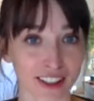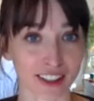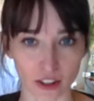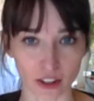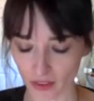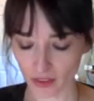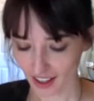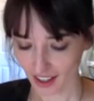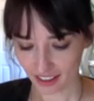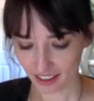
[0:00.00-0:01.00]
can show you.
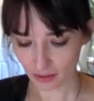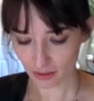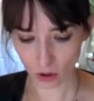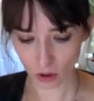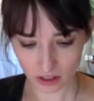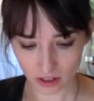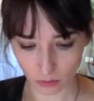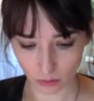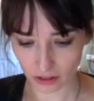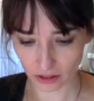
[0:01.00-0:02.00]
I think most of
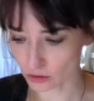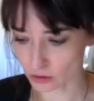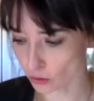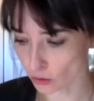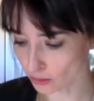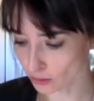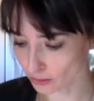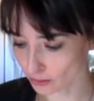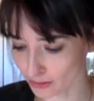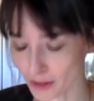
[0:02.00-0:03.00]
what you do,
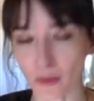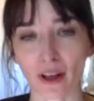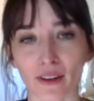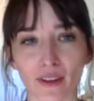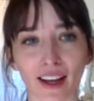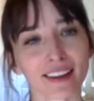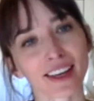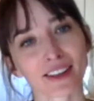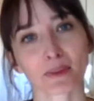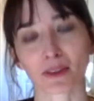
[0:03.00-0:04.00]
I
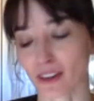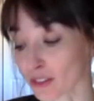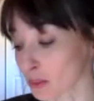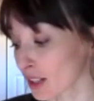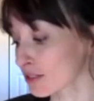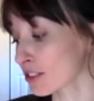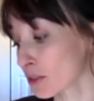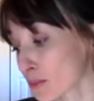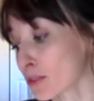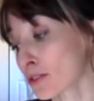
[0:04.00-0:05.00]
can't speak for everybody.
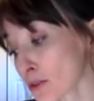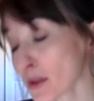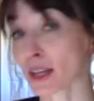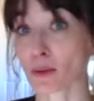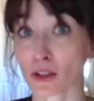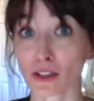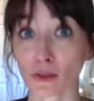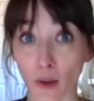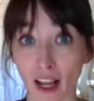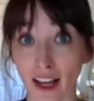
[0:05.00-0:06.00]
But for me, most of
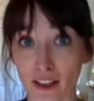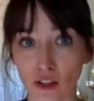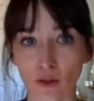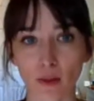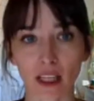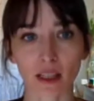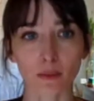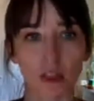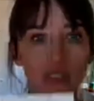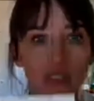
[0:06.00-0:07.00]
what I do making books